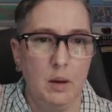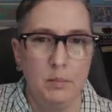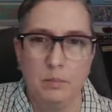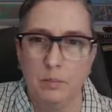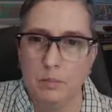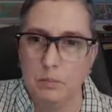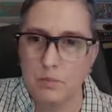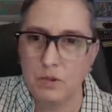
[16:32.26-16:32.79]

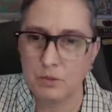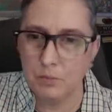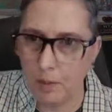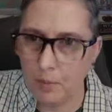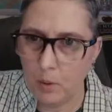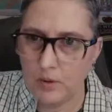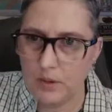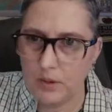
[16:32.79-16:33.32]
smart
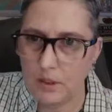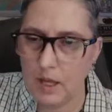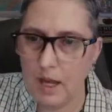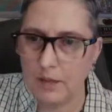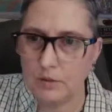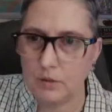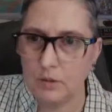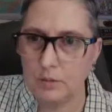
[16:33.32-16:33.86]
boards in the
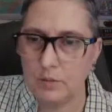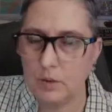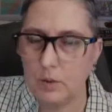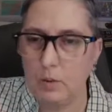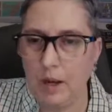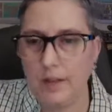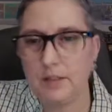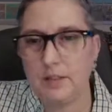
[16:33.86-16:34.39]
classrooms.
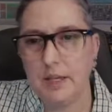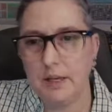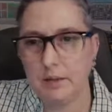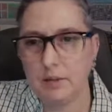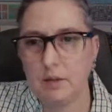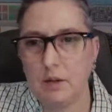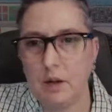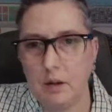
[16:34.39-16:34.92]
I say
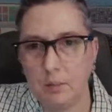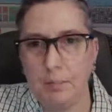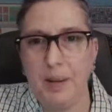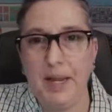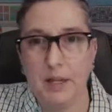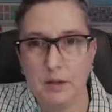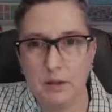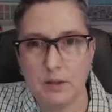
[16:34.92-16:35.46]

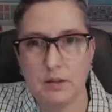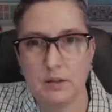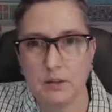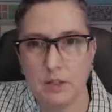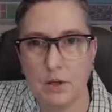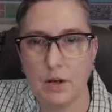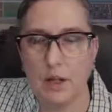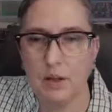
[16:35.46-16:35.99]
panels,
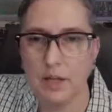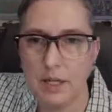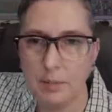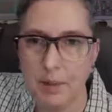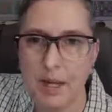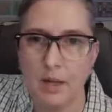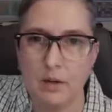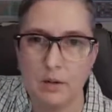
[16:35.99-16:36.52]
so LED
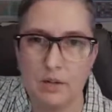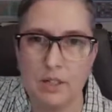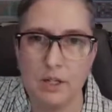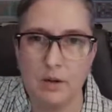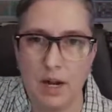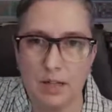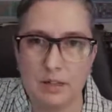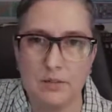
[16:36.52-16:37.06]
panels,
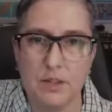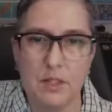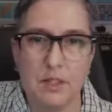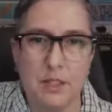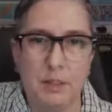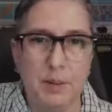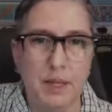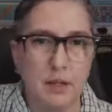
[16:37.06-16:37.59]
interactive
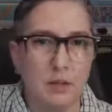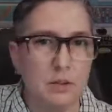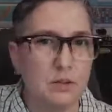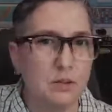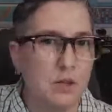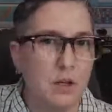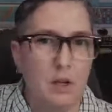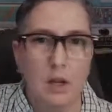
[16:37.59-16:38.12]
LED
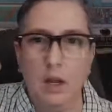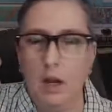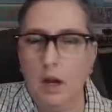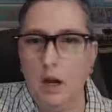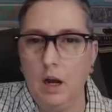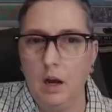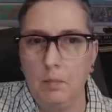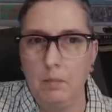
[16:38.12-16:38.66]
panels.
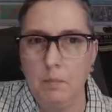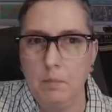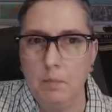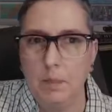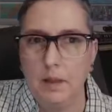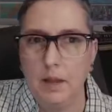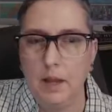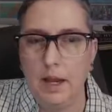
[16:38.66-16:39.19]

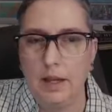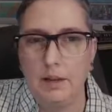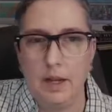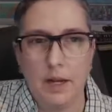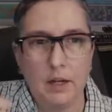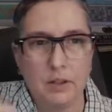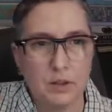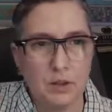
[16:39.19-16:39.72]
And
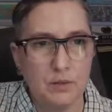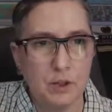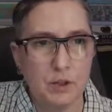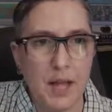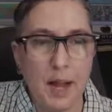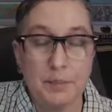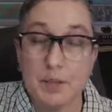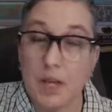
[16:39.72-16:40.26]
they also have their
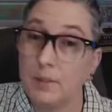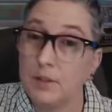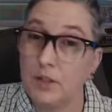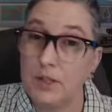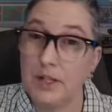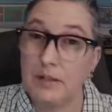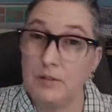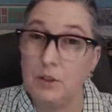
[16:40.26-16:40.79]
laptops, so
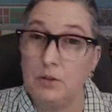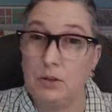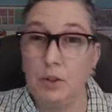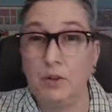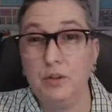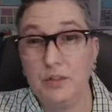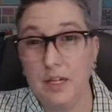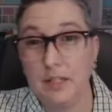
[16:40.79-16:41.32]
that gives you
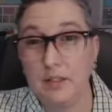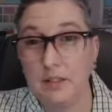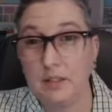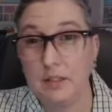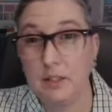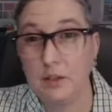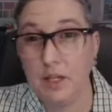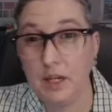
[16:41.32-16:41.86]
2
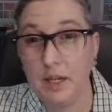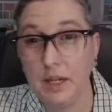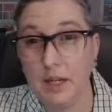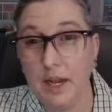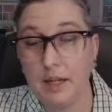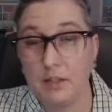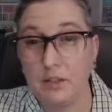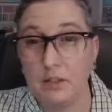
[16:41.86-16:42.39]
devices that you can
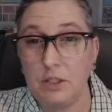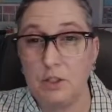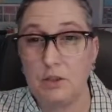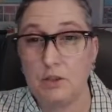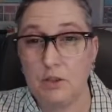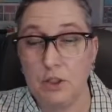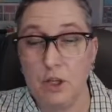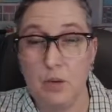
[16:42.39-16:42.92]
connect to
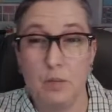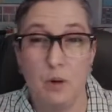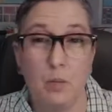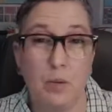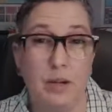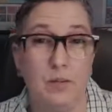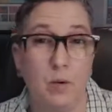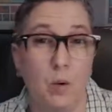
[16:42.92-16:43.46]
your Zoom.
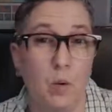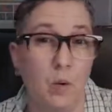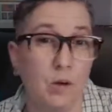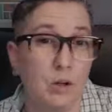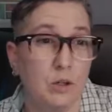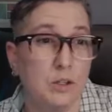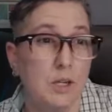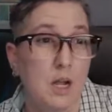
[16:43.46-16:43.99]
We've
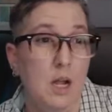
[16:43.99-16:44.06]
ordered